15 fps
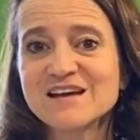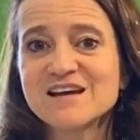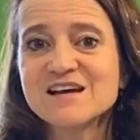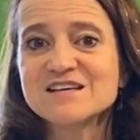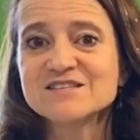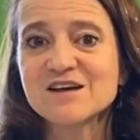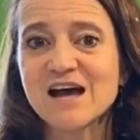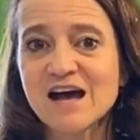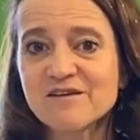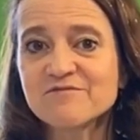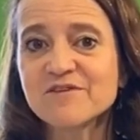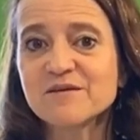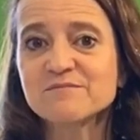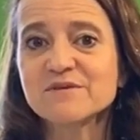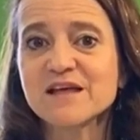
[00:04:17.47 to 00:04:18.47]
So have
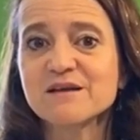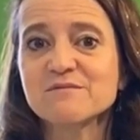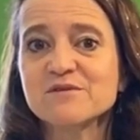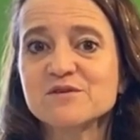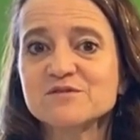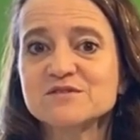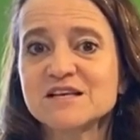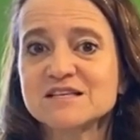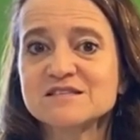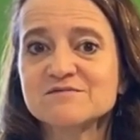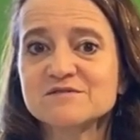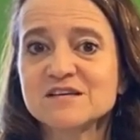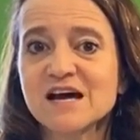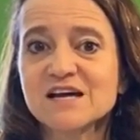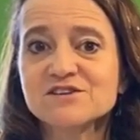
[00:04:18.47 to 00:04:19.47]
fun playing with your sense of
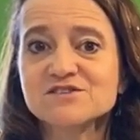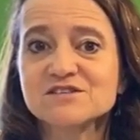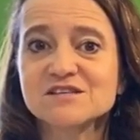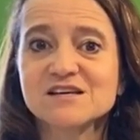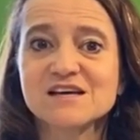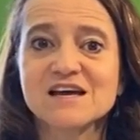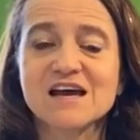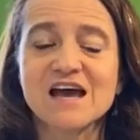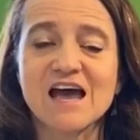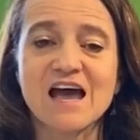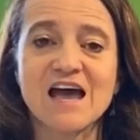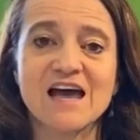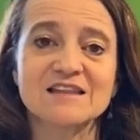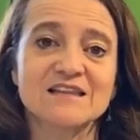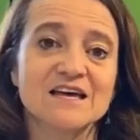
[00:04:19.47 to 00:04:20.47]
touch
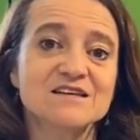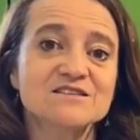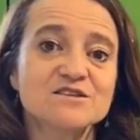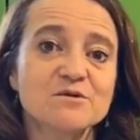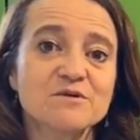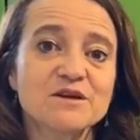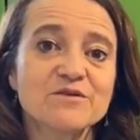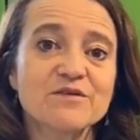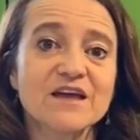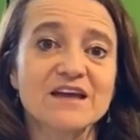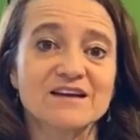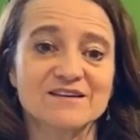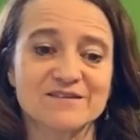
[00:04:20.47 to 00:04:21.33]
and let us know what you think.